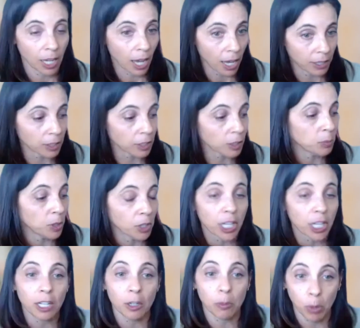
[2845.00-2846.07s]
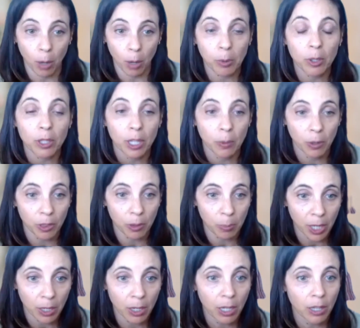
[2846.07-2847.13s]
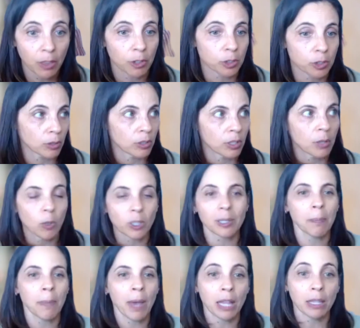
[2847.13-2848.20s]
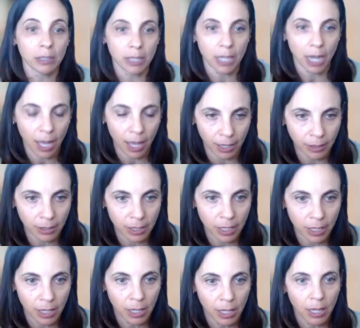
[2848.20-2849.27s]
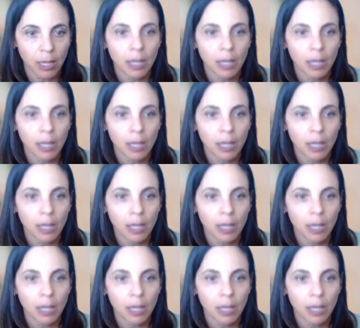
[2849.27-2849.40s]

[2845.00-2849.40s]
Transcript: they hadn't communicated properly with the para. There certainly wasn't malintent,